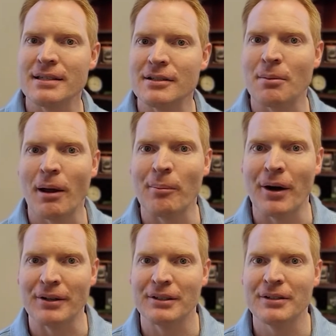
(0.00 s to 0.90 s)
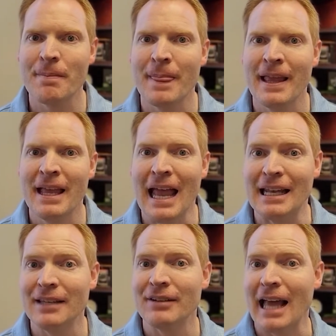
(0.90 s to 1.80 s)
it to my partner,
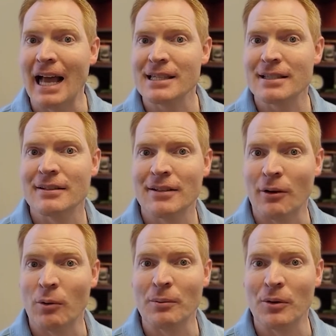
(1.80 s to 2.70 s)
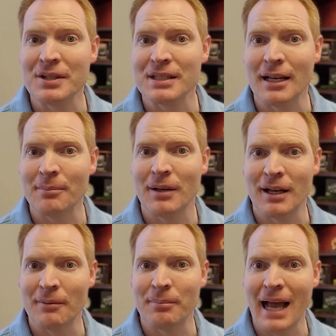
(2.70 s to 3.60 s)
and even asked one more step
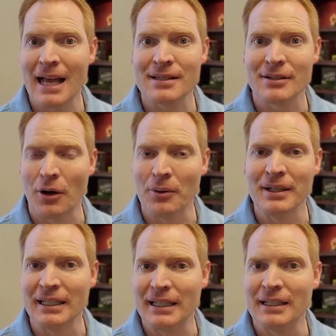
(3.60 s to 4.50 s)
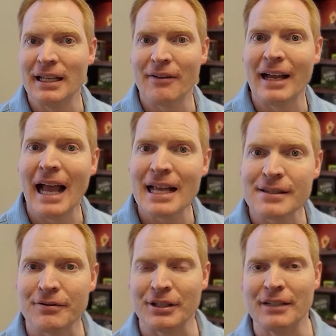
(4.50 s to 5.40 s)
past owning it? Have I
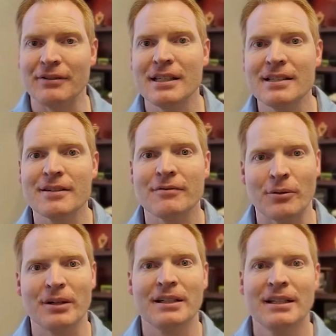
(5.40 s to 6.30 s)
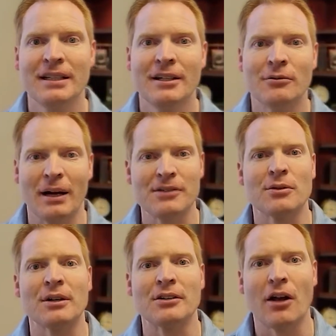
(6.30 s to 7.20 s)
asked forgiveness for it, right?
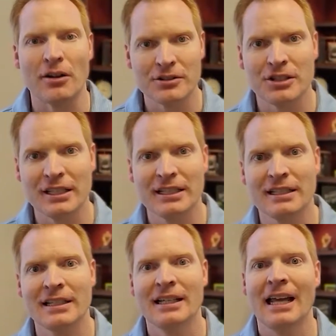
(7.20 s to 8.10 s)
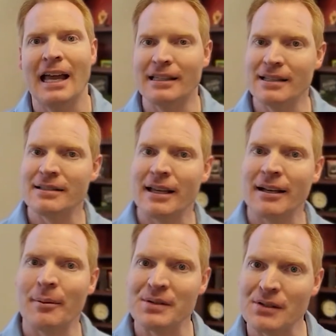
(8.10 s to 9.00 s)
So acknowledging it and then saying
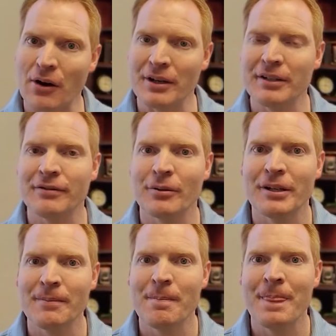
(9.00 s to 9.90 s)
I'm sorry for it,